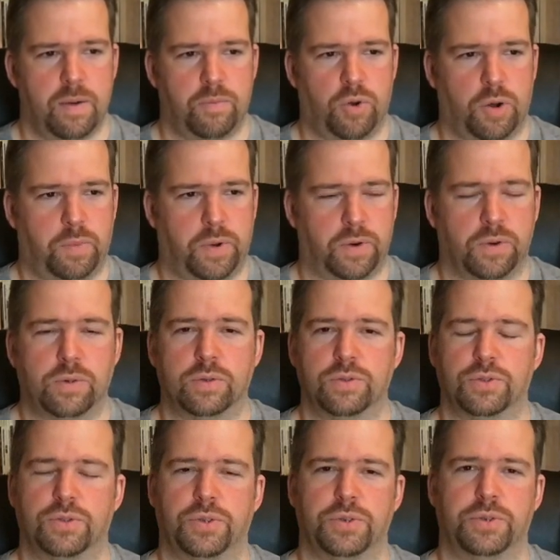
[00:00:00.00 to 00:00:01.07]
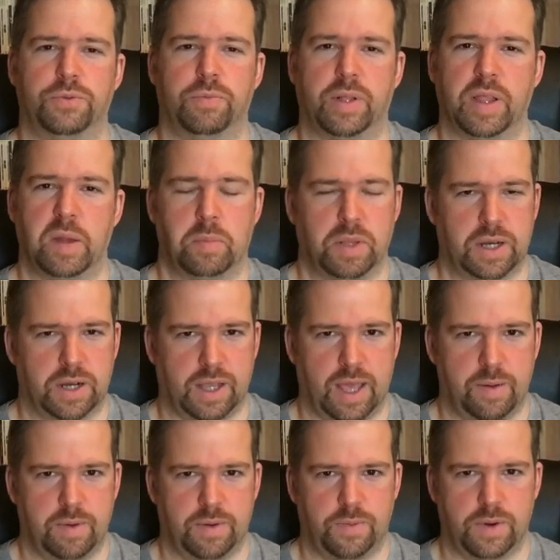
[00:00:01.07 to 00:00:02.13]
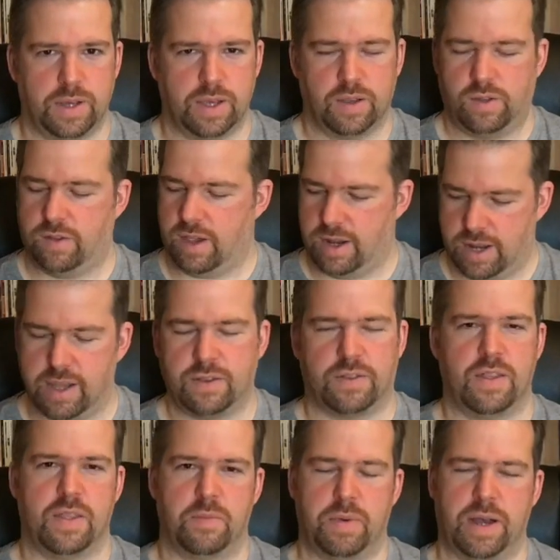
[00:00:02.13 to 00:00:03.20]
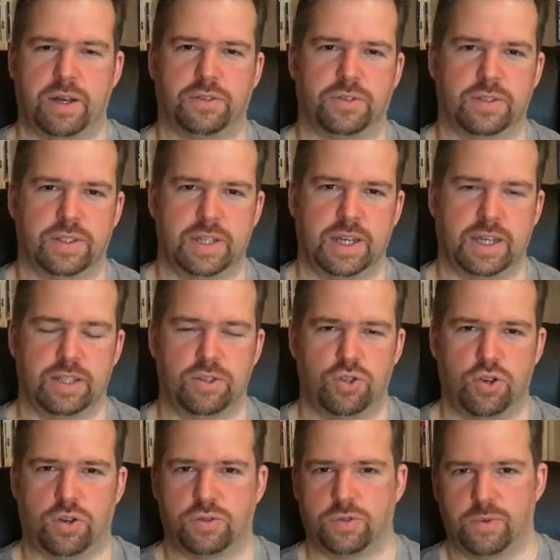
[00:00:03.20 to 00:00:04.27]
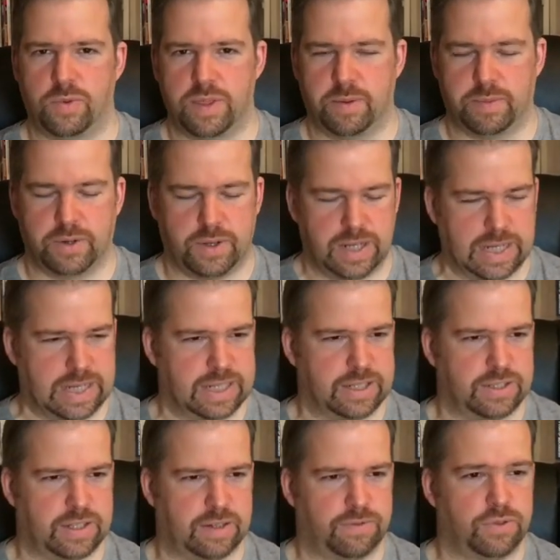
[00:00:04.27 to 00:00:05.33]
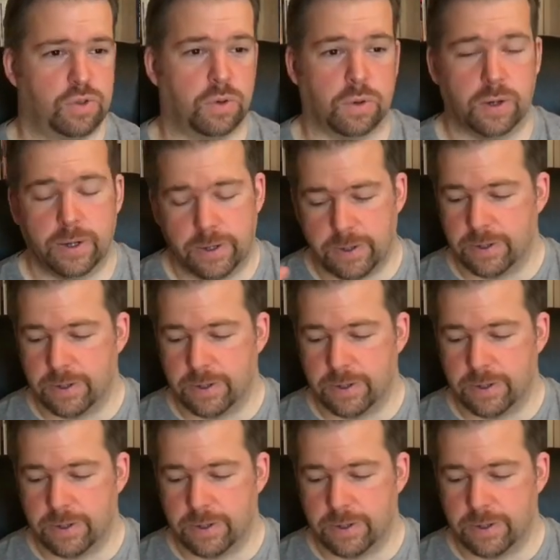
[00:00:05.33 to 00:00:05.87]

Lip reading: proper old school multiplayer gaming where you sit next to the person and you can jostle with them and all that kind of stuff. So